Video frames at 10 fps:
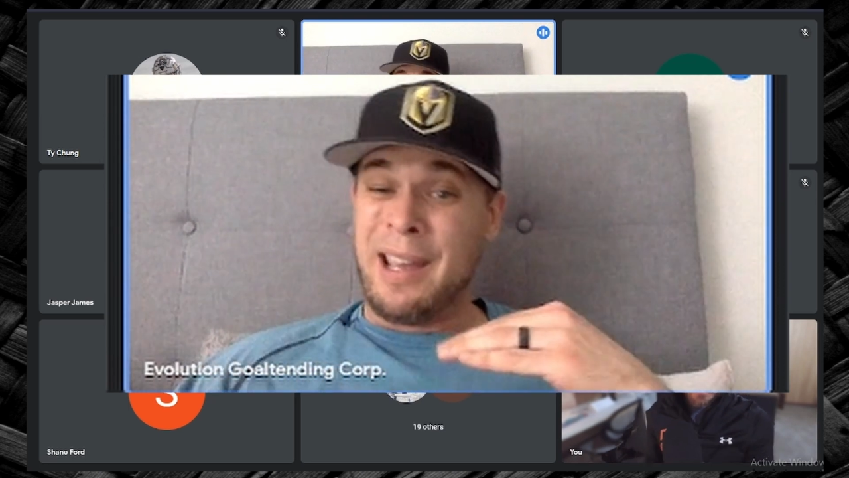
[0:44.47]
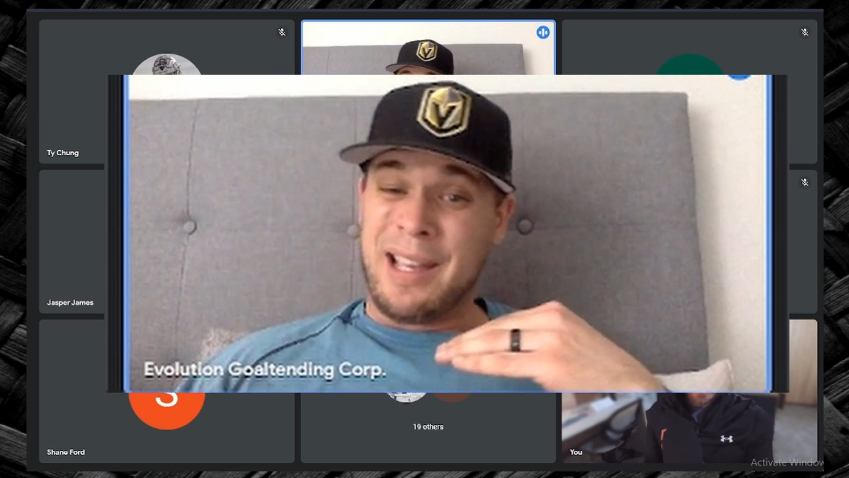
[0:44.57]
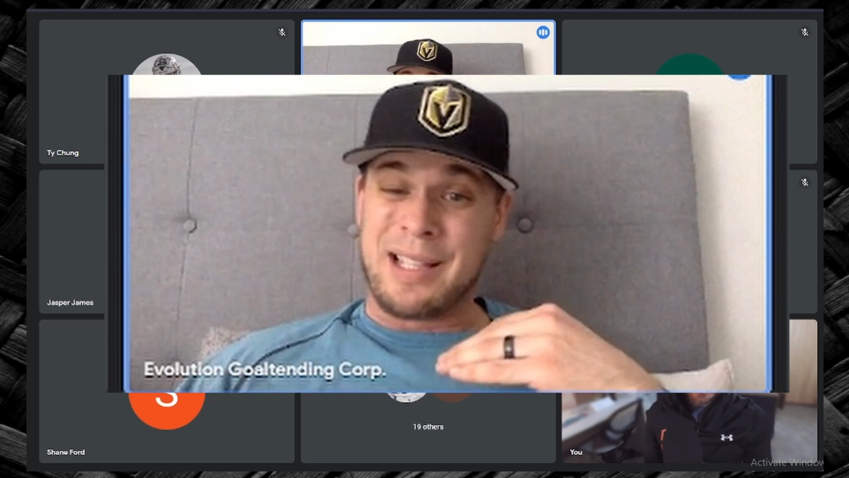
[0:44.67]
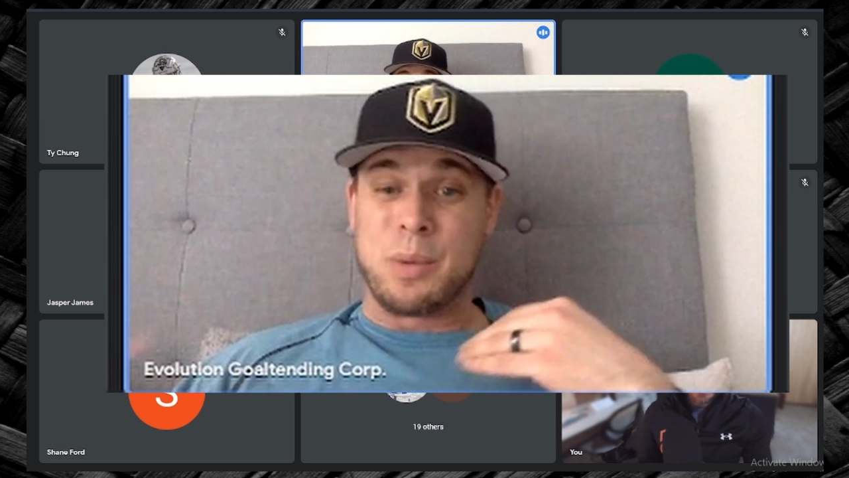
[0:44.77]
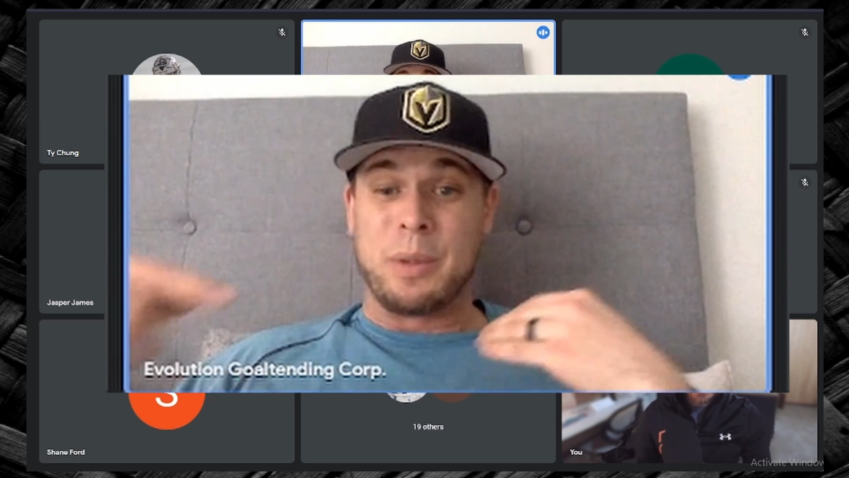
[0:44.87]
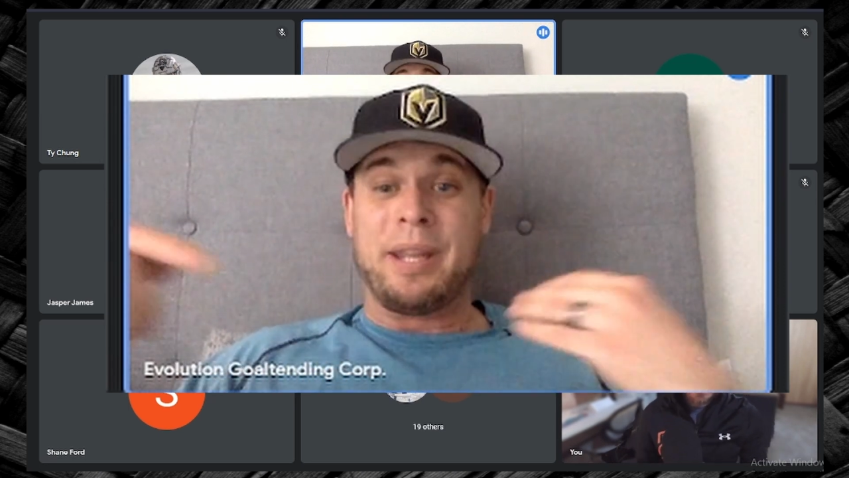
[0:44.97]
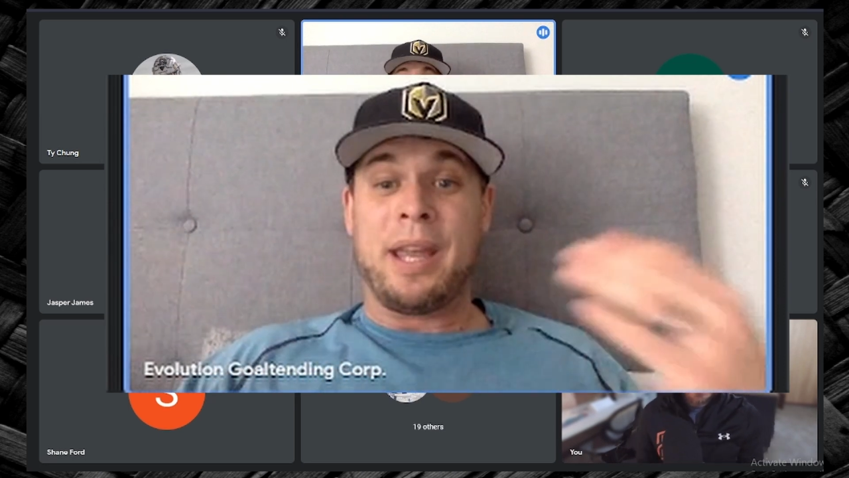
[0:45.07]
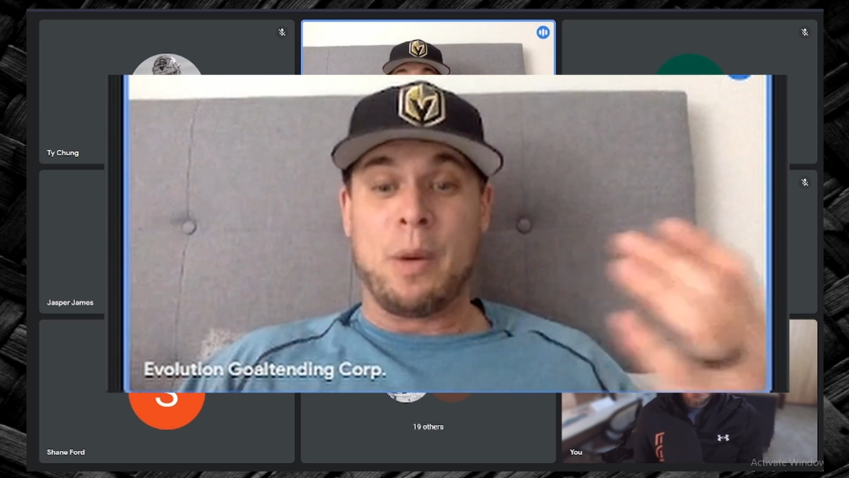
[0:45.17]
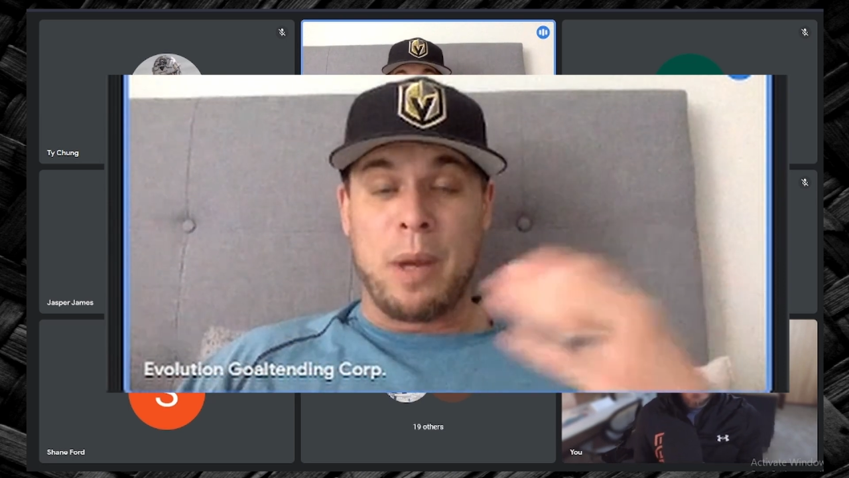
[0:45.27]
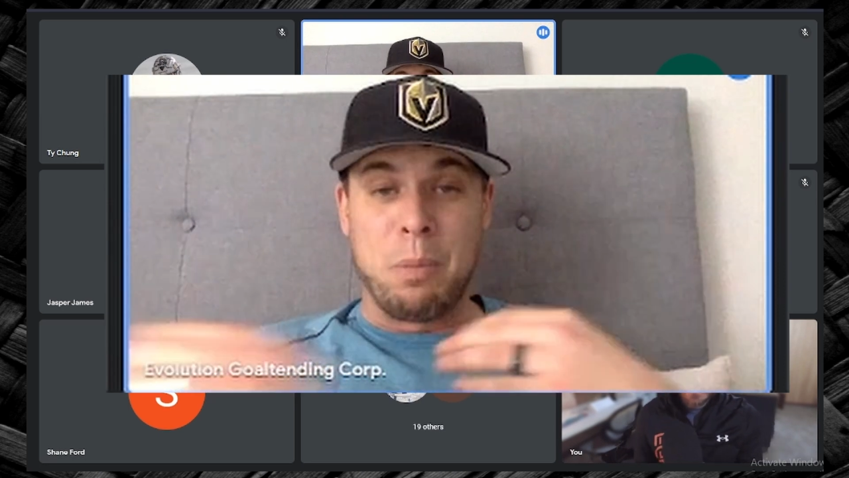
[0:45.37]
is because we're
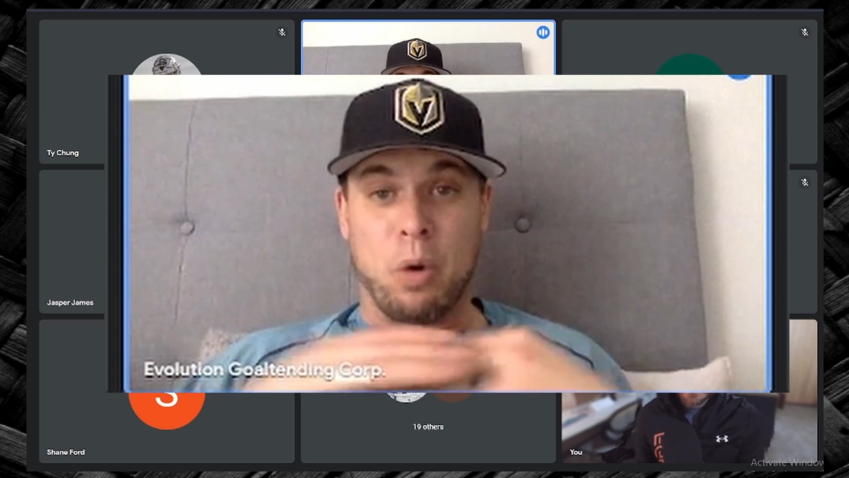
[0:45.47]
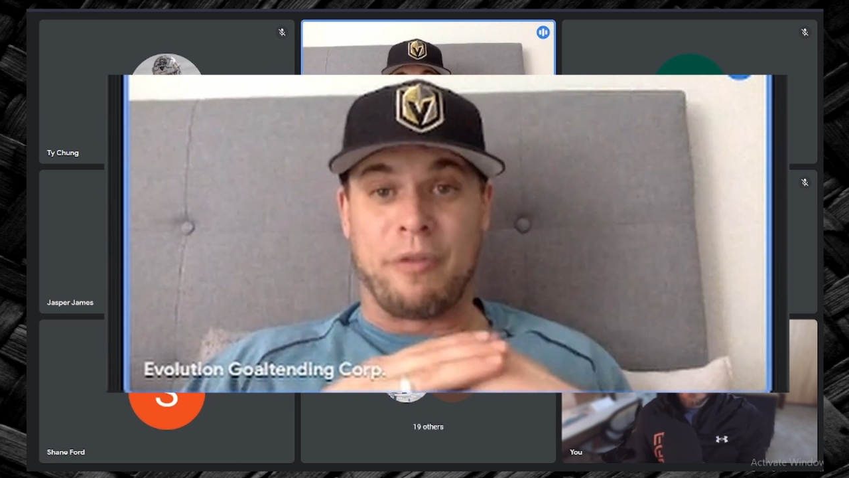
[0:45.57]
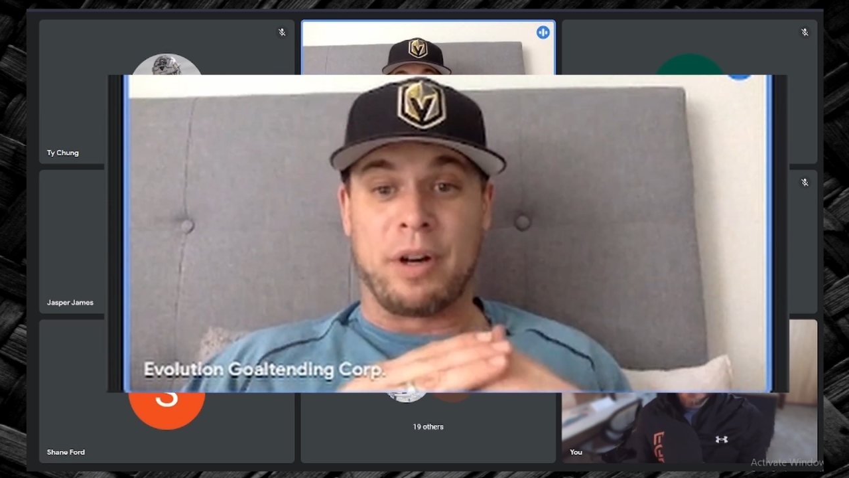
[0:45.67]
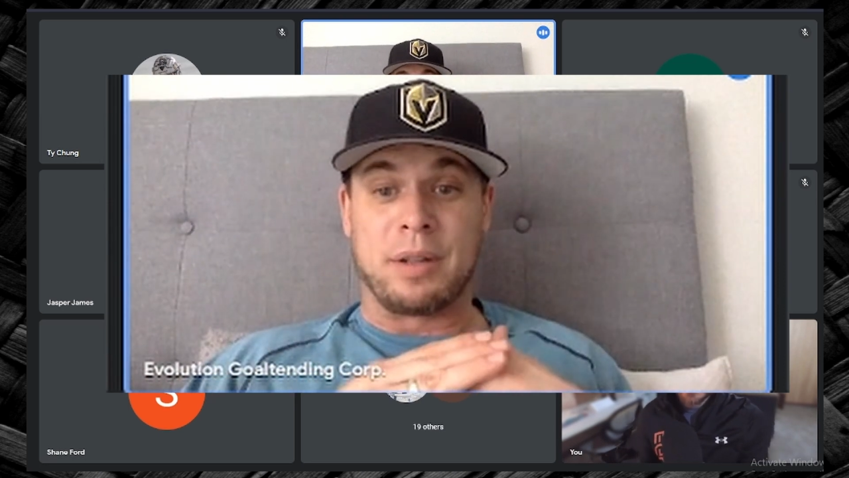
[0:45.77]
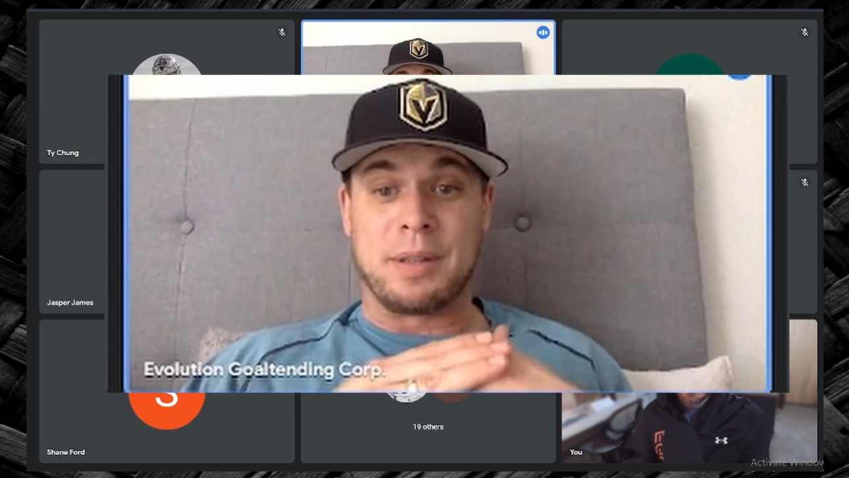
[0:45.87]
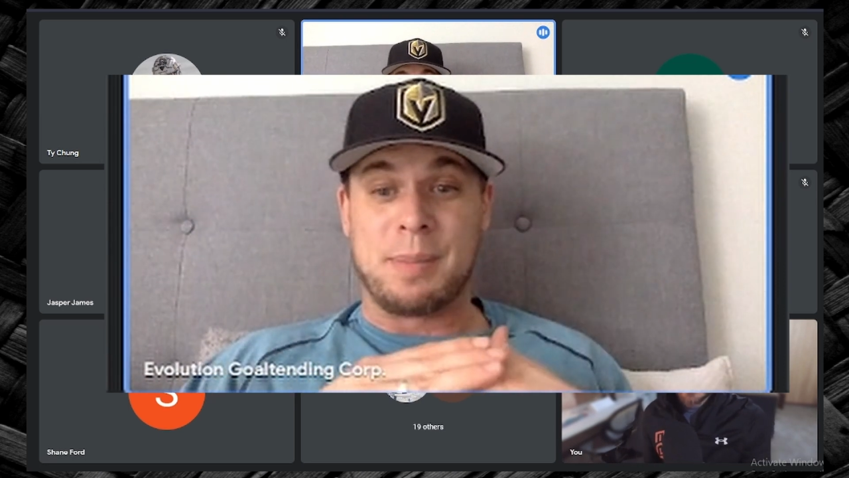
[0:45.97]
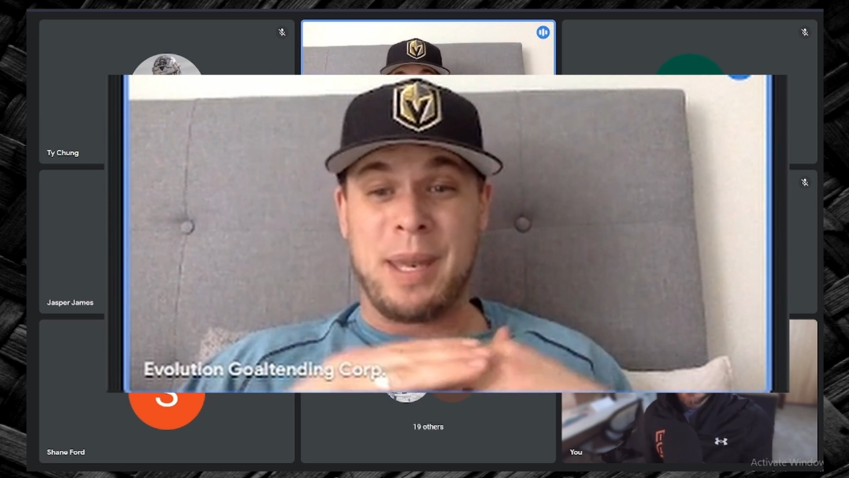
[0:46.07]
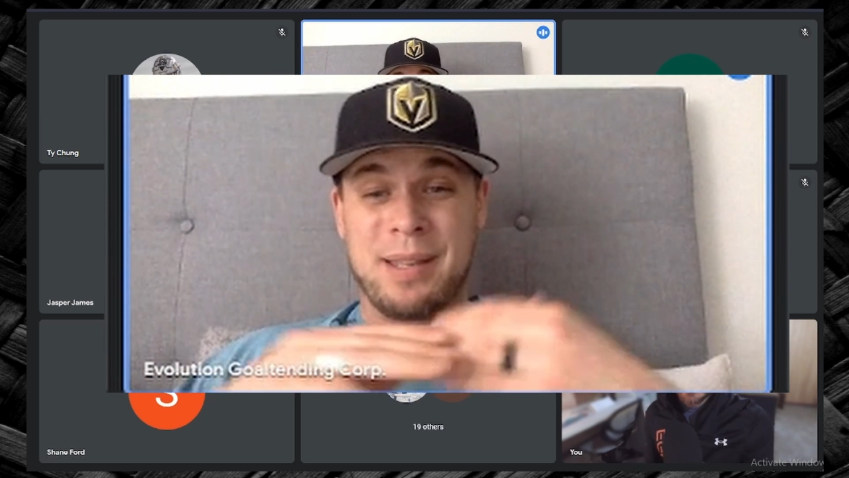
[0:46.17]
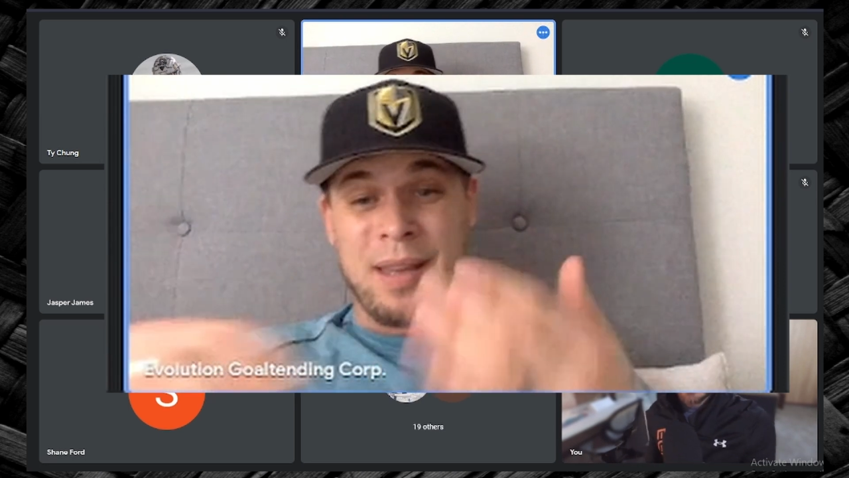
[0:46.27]
taking away more vertical space.